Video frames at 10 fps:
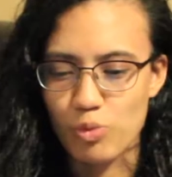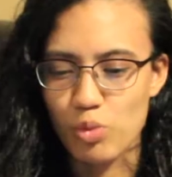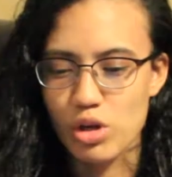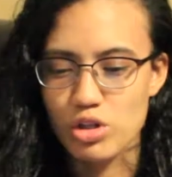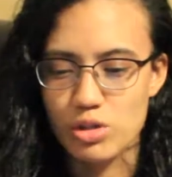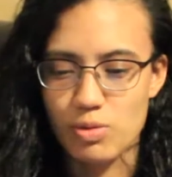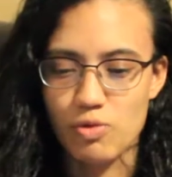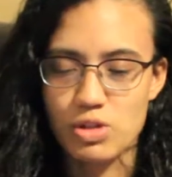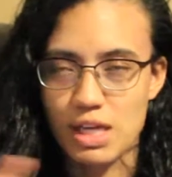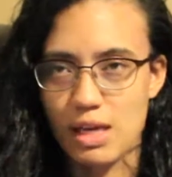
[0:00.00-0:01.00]
would it just be
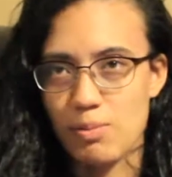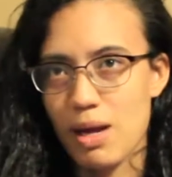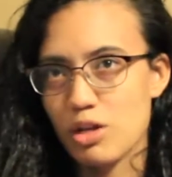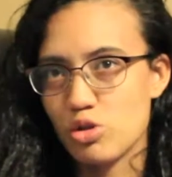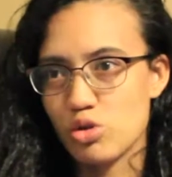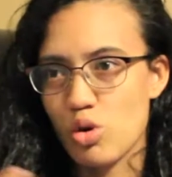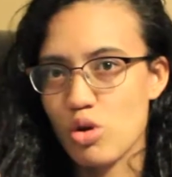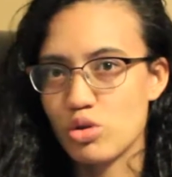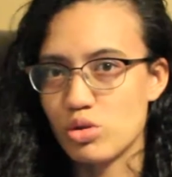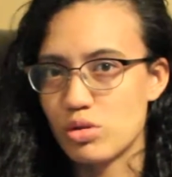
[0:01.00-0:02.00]
for taking pictures, or
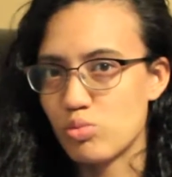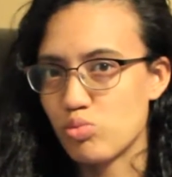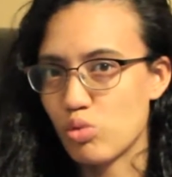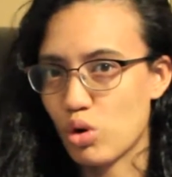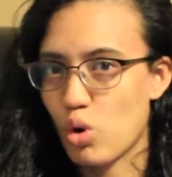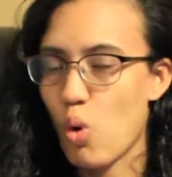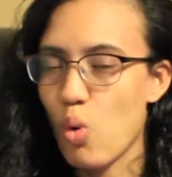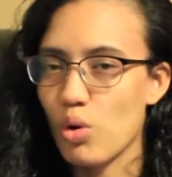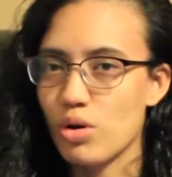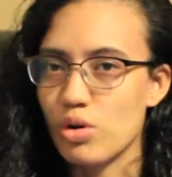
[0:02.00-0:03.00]
also to
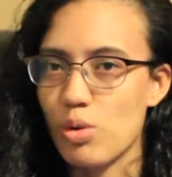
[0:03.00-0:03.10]
record,